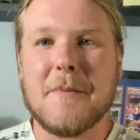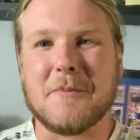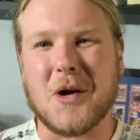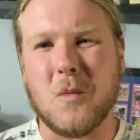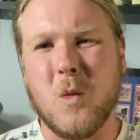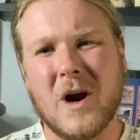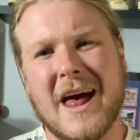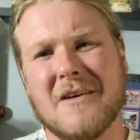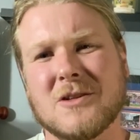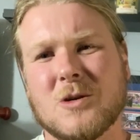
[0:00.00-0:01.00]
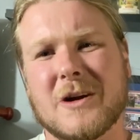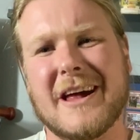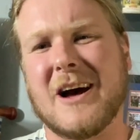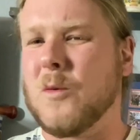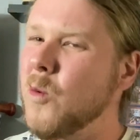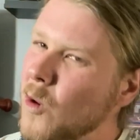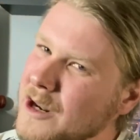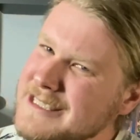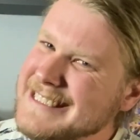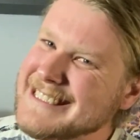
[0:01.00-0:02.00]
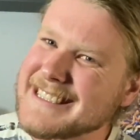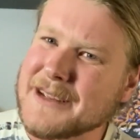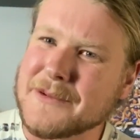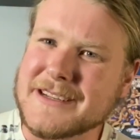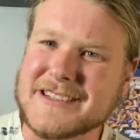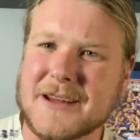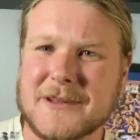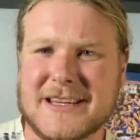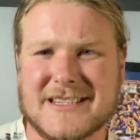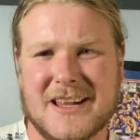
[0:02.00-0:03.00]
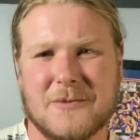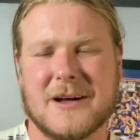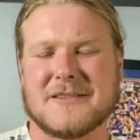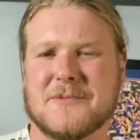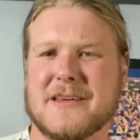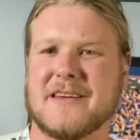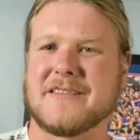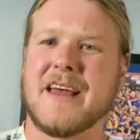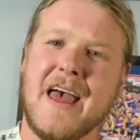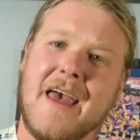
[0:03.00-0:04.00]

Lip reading: But I want to have a look. I want to dig deep into some of these other ones because